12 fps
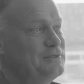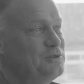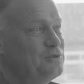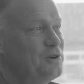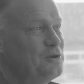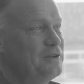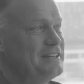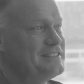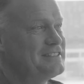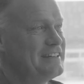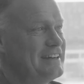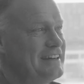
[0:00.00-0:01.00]
Your role is
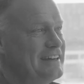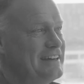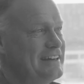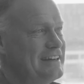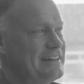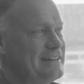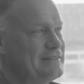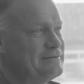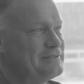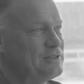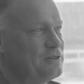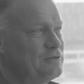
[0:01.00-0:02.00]

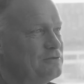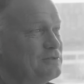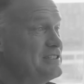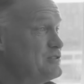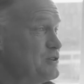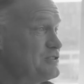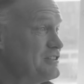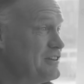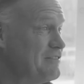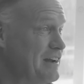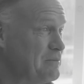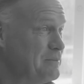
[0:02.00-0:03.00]
sort of research and
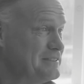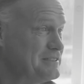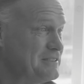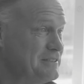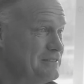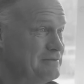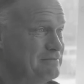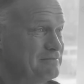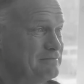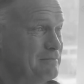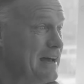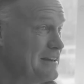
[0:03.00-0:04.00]
development
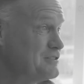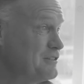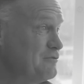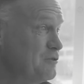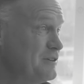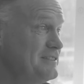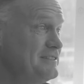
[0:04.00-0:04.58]
manager for